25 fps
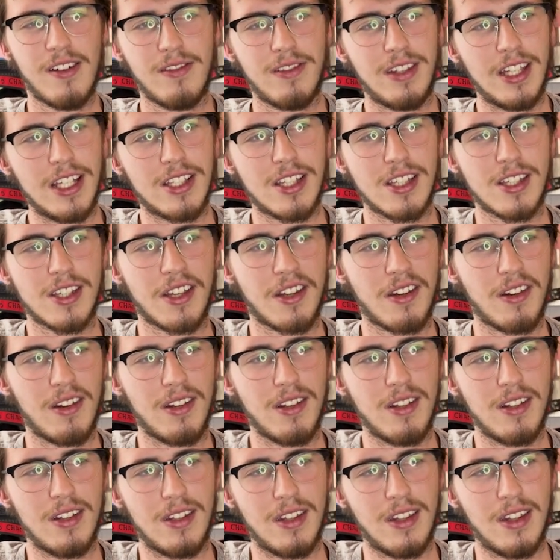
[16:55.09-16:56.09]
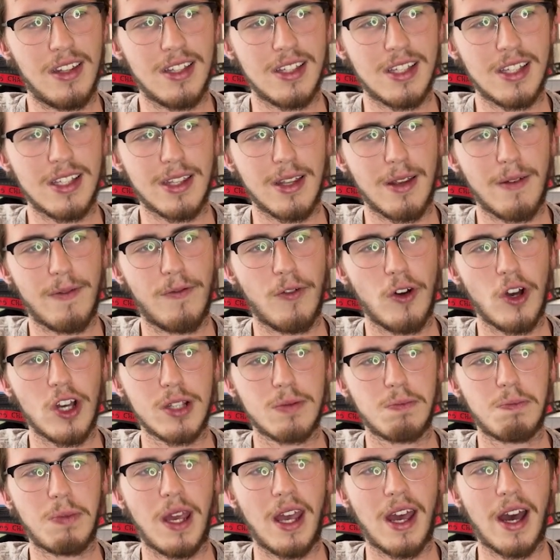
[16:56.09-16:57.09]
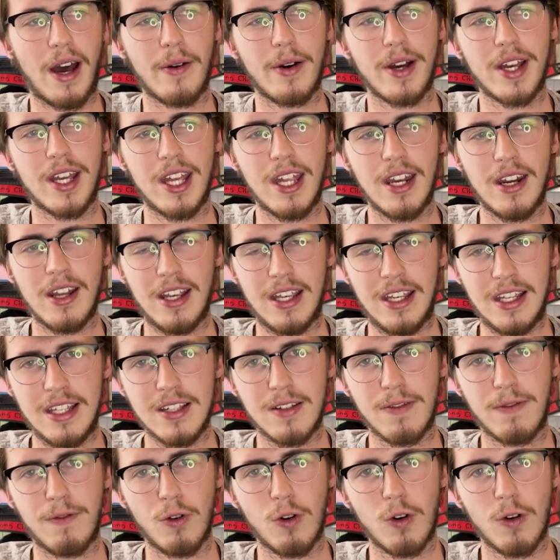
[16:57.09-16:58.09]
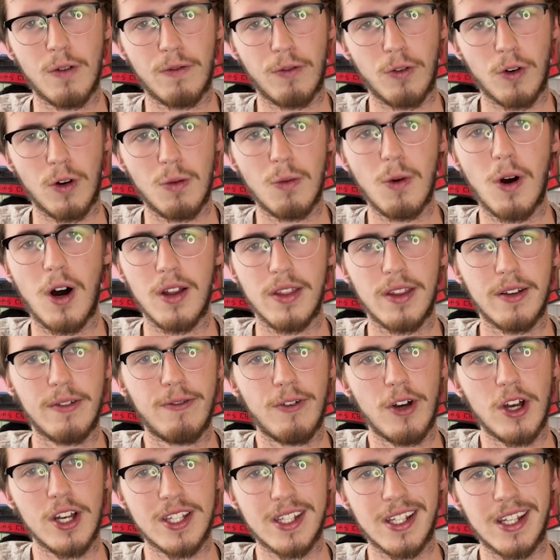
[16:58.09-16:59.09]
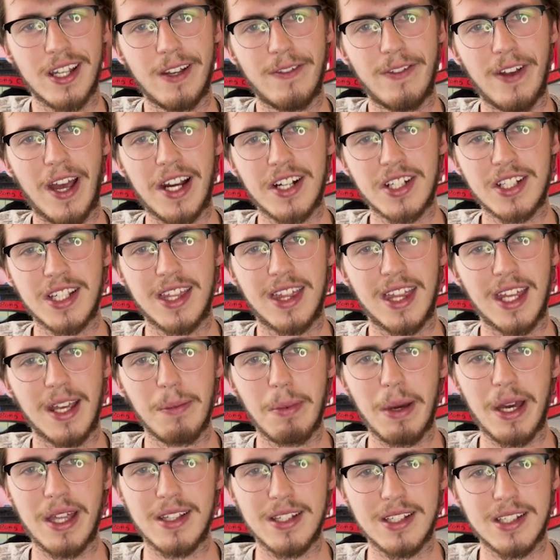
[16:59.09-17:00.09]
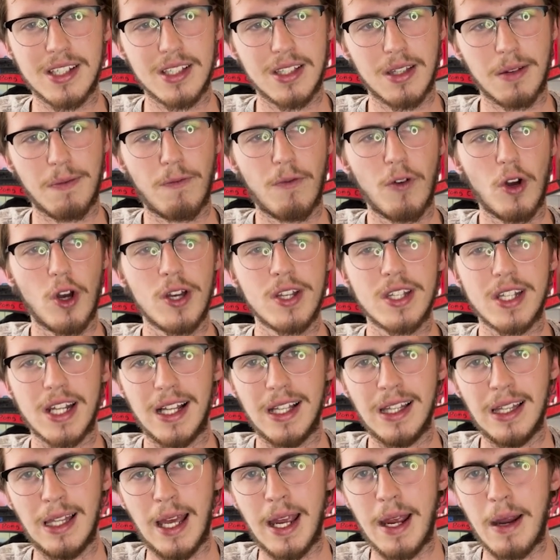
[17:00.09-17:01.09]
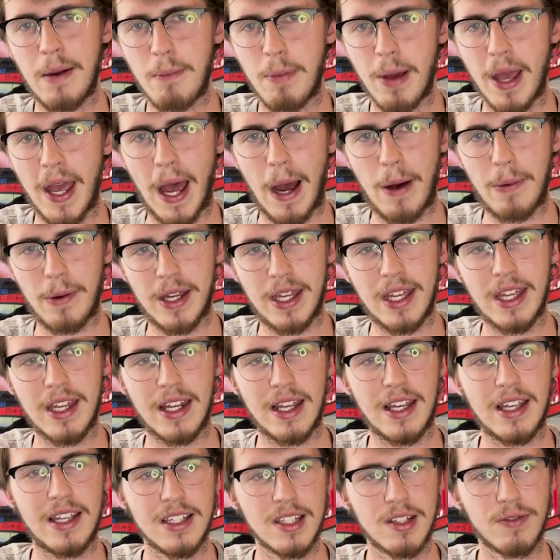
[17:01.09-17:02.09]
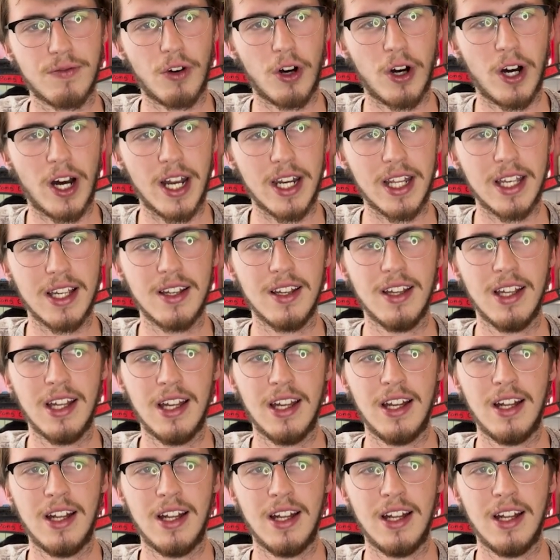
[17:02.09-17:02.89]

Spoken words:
This is the first power hitter he's fought for a while. If you actually think about it, this is the first elite power hitter he's fighting.